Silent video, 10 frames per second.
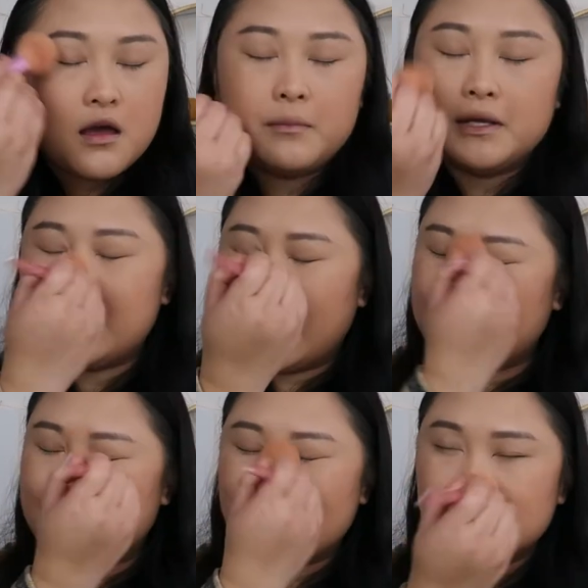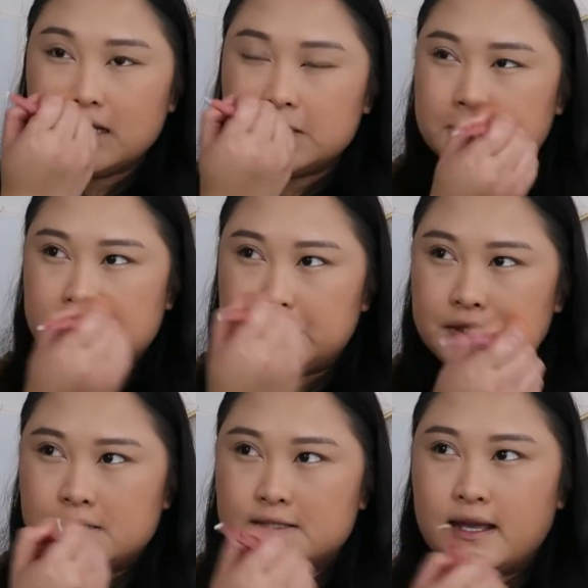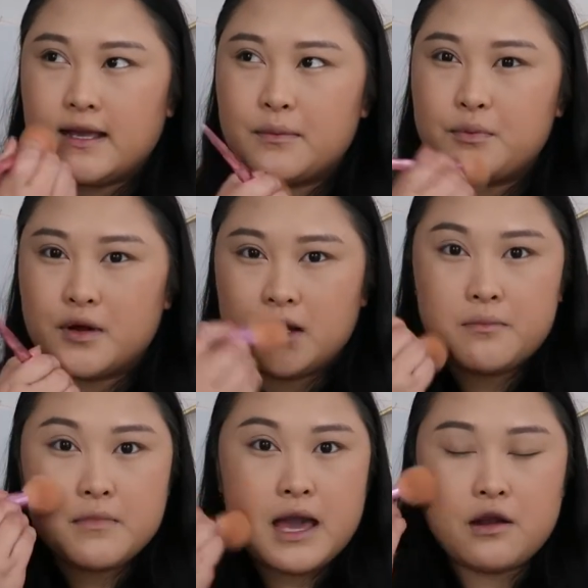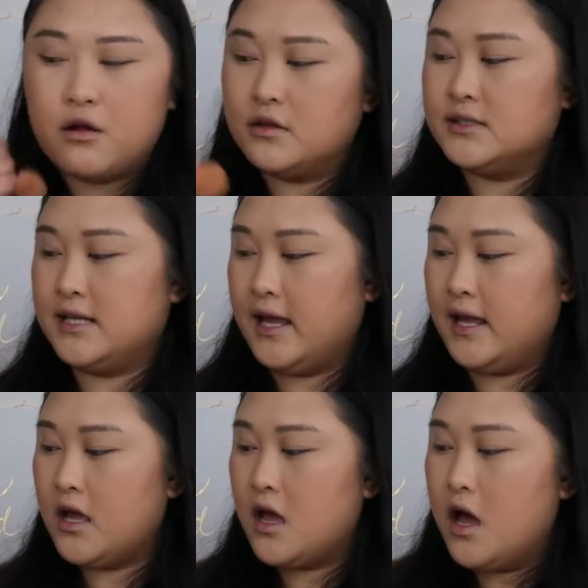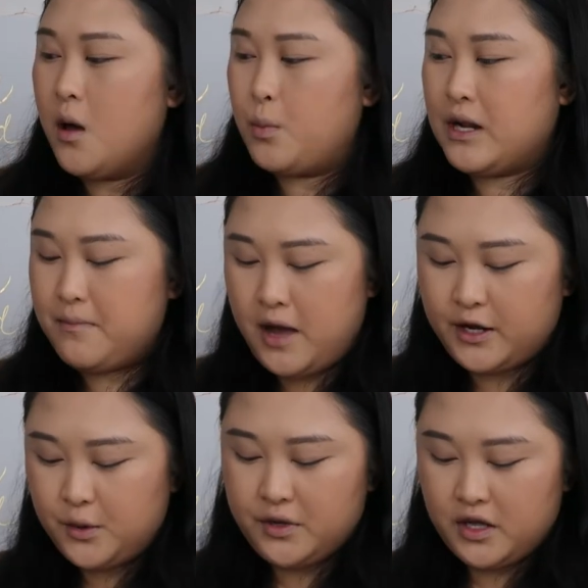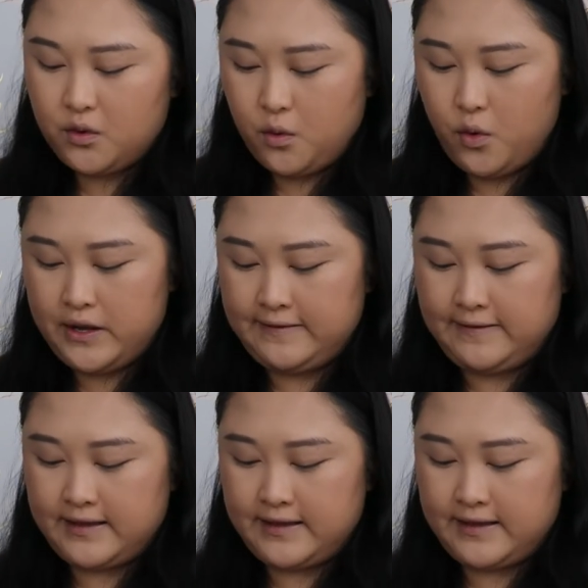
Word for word: I mean, I guess I do stay pretty matte all day, but I don't get oily.